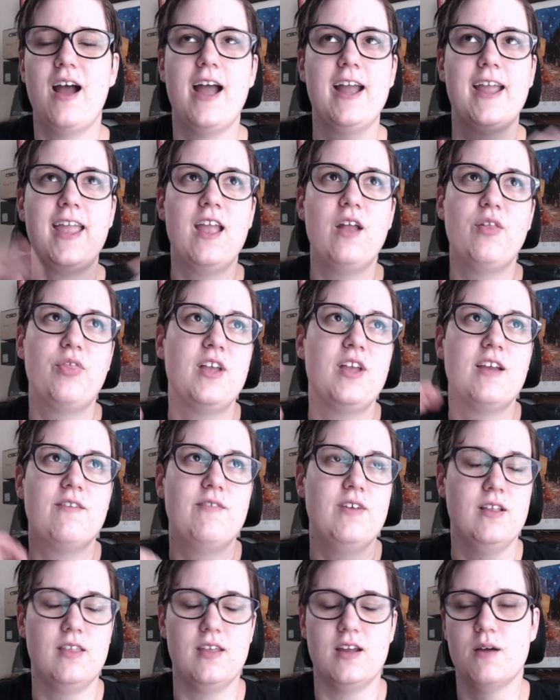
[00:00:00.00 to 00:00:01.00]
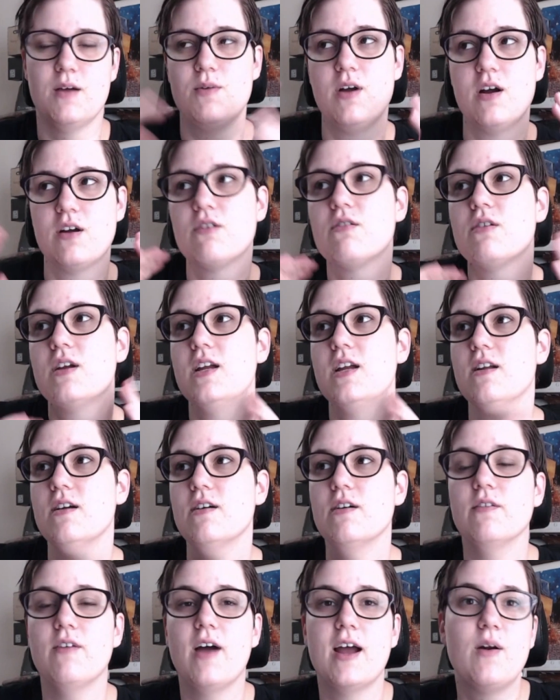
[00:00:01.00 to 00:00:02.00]
I can't think of anything, I'm not
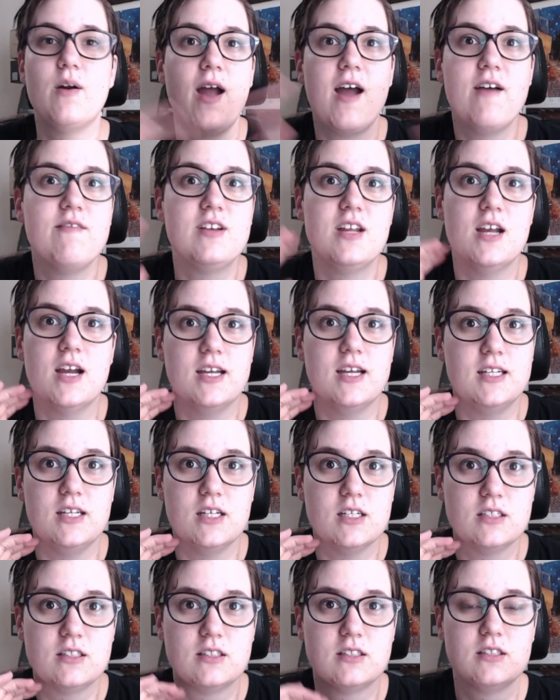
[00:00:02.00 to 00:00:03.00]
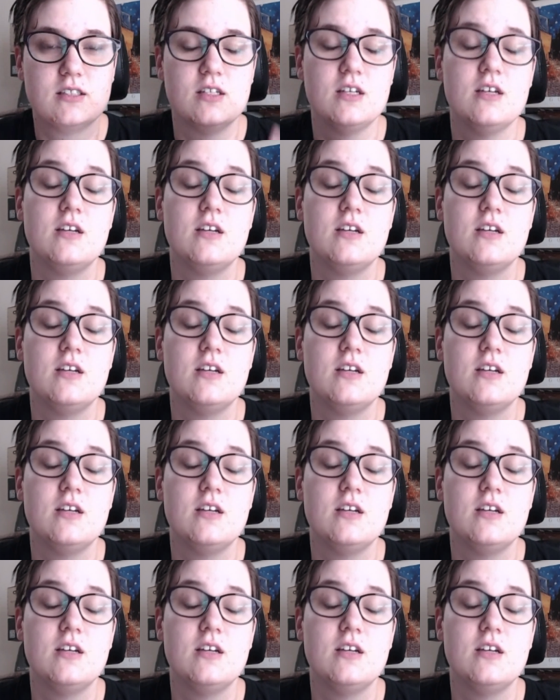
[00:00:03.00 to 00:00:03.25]
creative, I don't have any ideas.